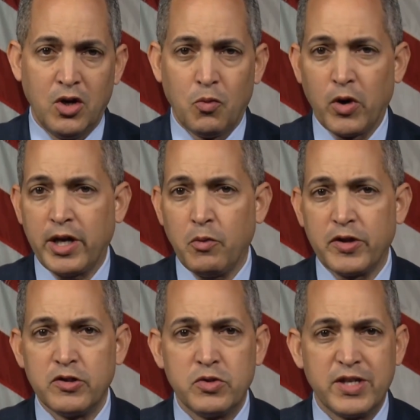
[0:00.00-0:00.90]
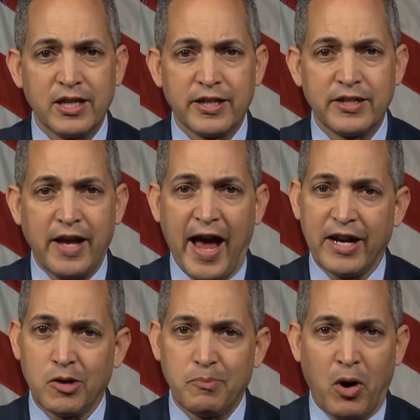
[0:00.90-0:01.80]
Working with New Zealand and
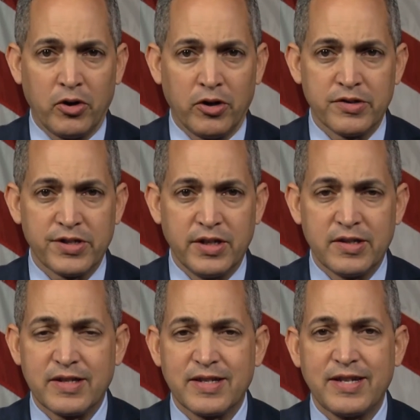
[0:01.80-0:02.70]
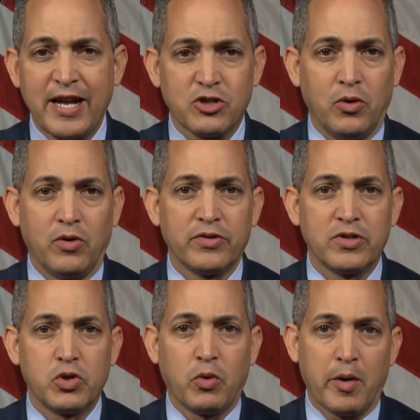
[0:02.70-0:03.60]
our partners is essential
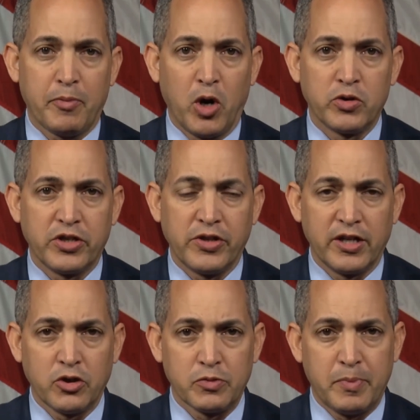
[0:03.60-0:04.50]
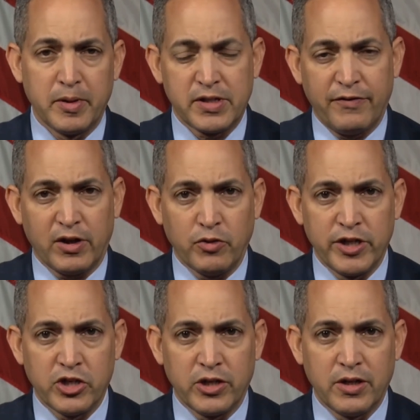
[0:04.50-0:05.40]
to our approach to the Indo-Pacific
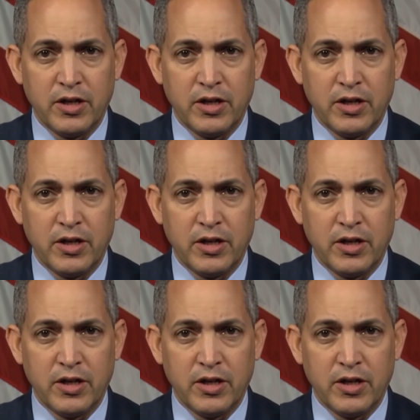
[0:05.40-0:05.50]
region.